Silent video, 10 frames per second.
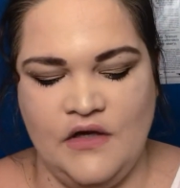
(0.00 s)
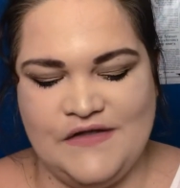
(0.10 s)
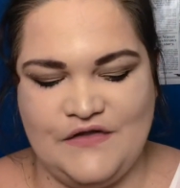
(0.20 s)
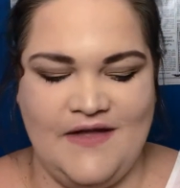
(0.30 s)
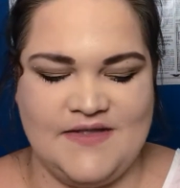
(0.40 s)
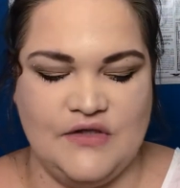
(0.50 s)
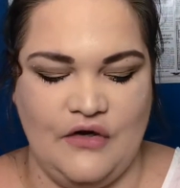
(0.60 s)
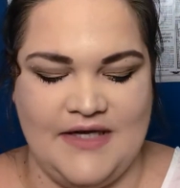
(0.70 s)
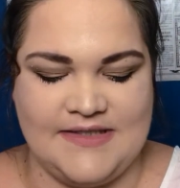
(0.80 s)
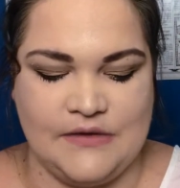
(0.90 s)
So that's not
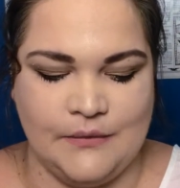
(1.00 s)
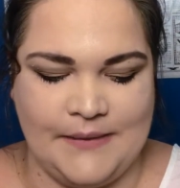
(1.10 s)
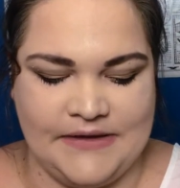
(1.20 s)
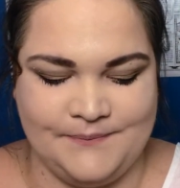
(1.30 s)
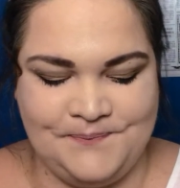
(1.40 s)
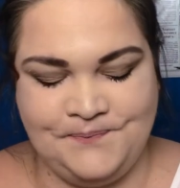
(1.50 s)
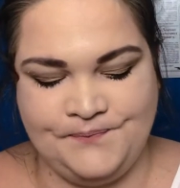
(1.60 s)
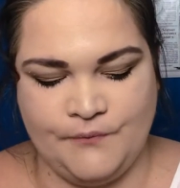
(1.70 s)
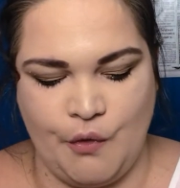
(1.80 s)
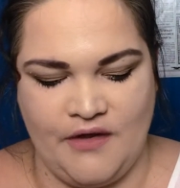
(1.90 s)
ideal, but
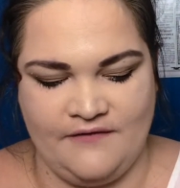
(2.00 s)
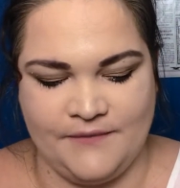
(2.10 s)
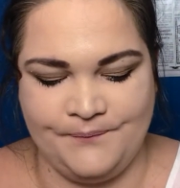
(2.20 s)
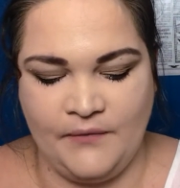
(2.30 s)
whatever.